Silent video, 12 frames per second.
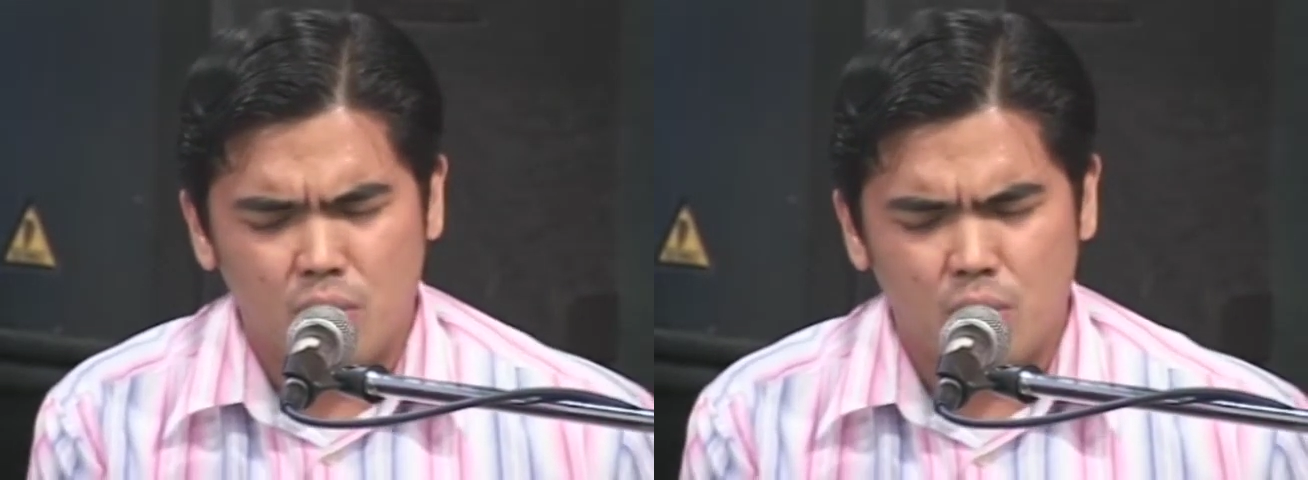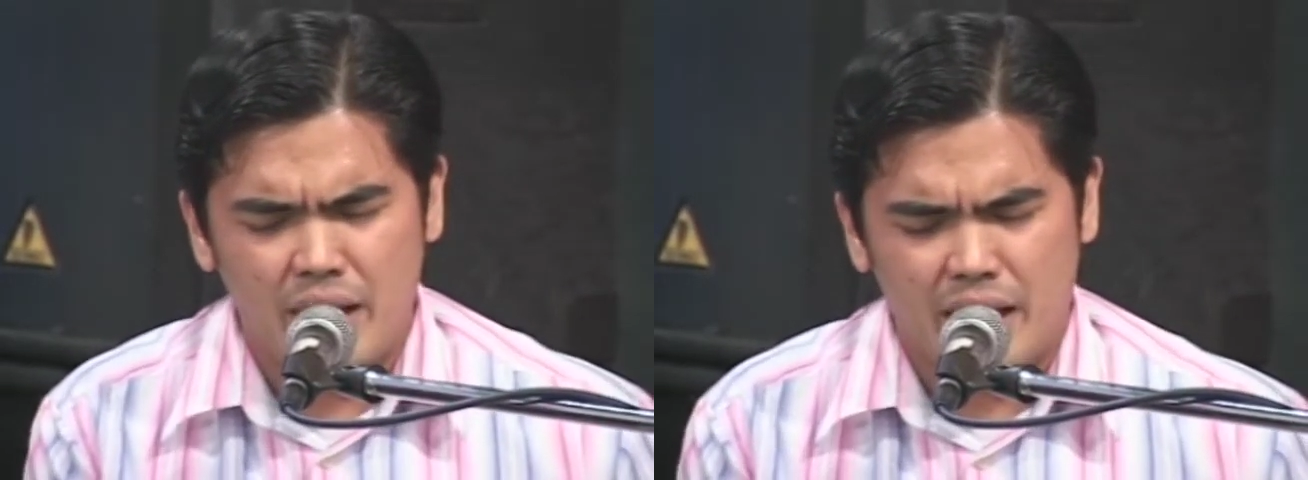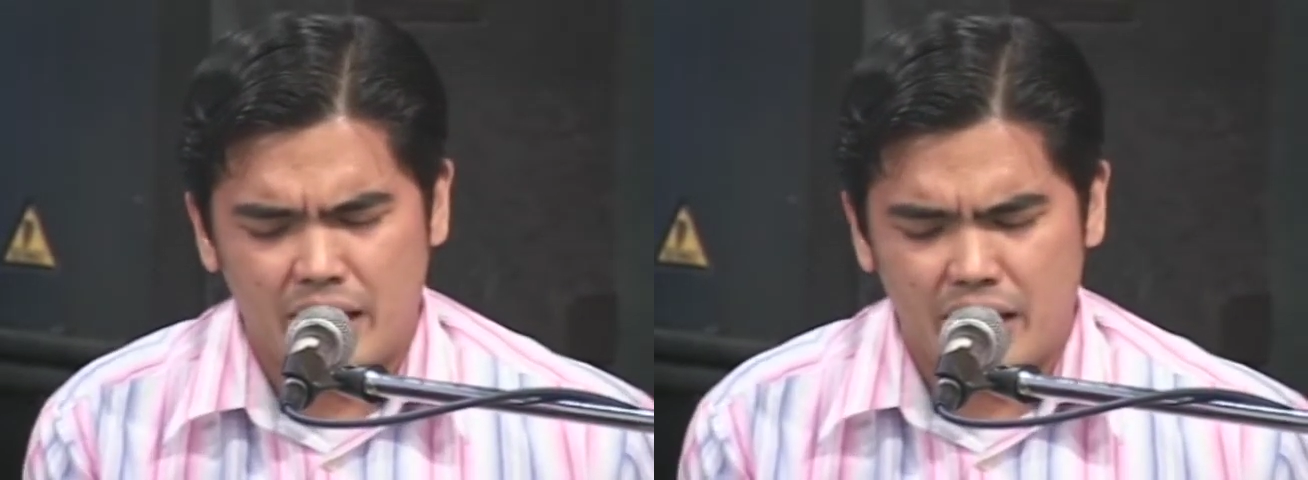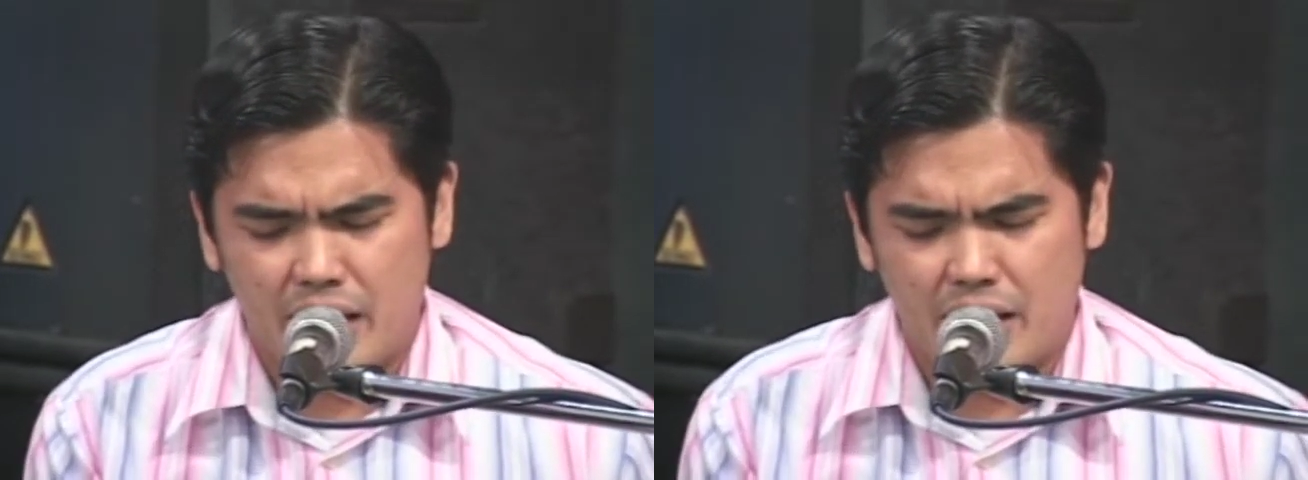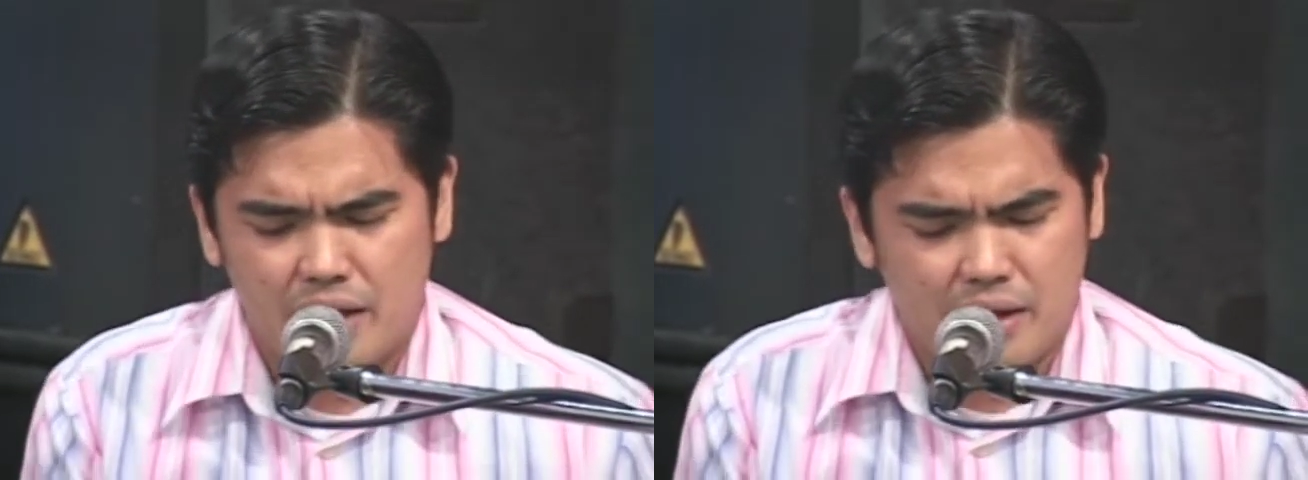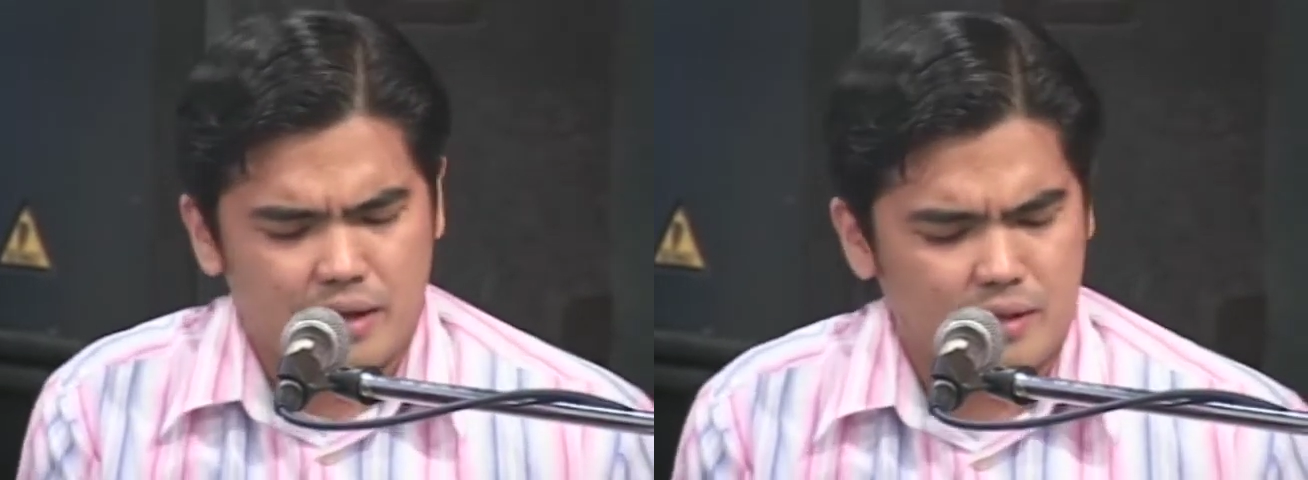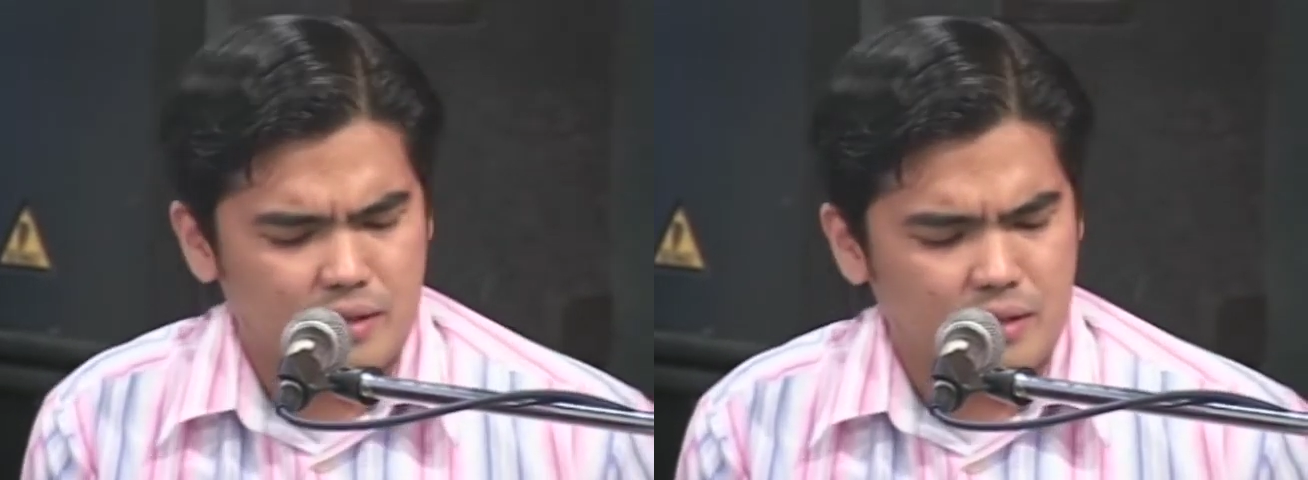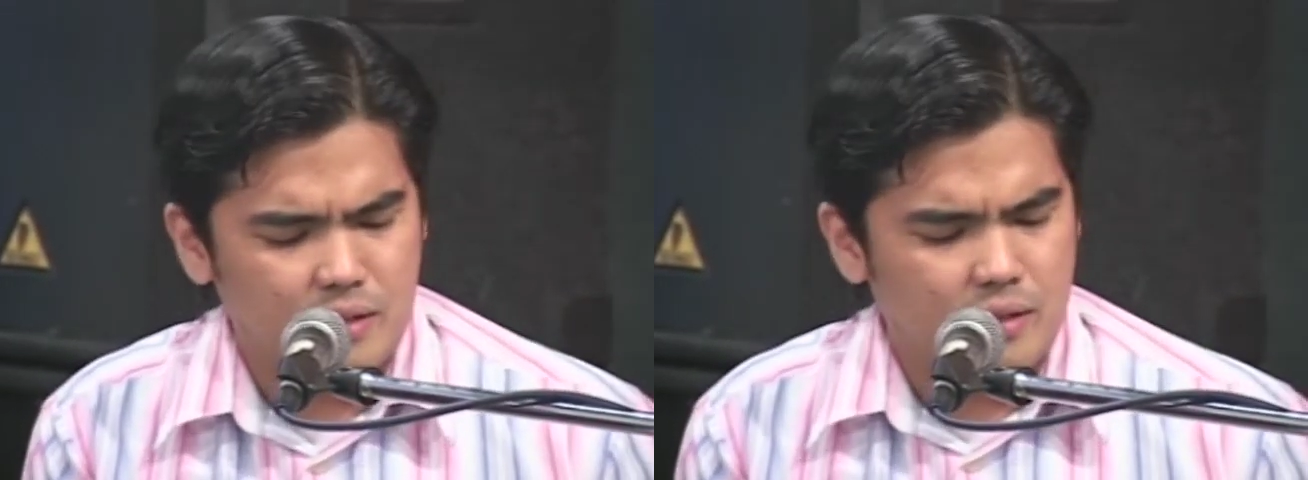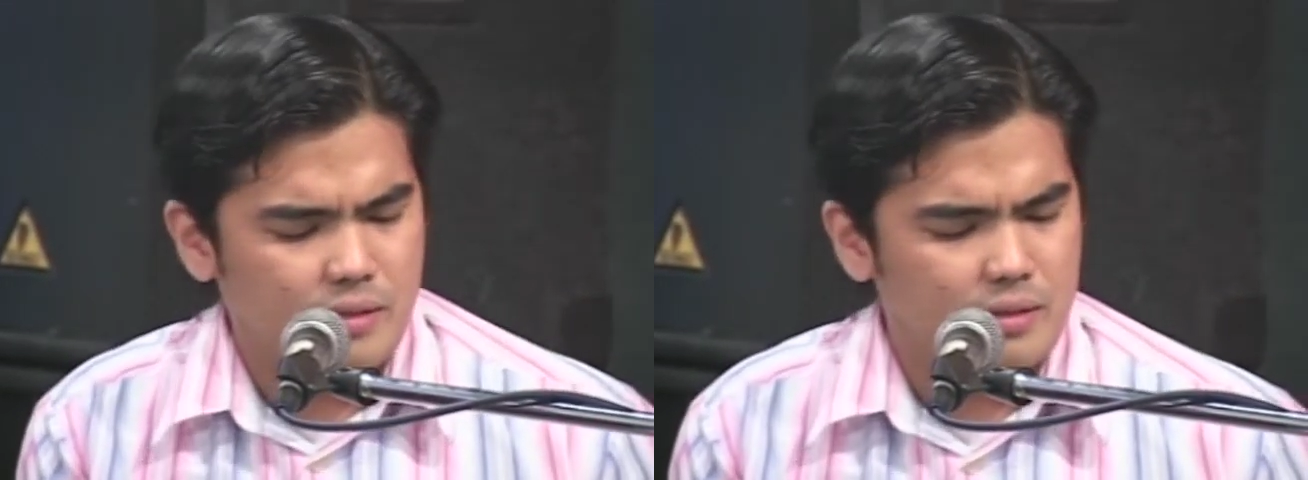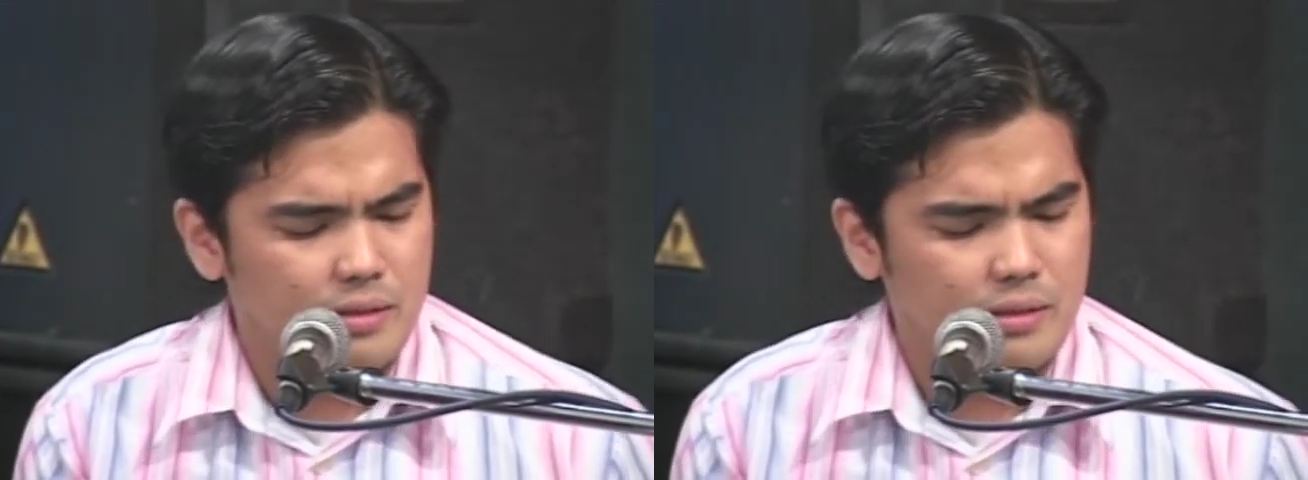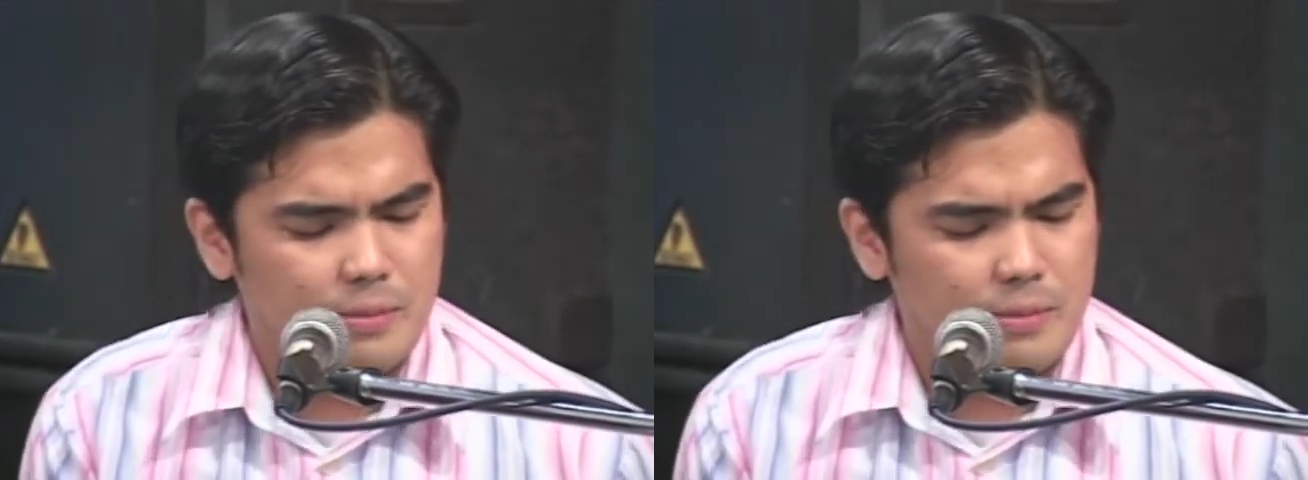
well.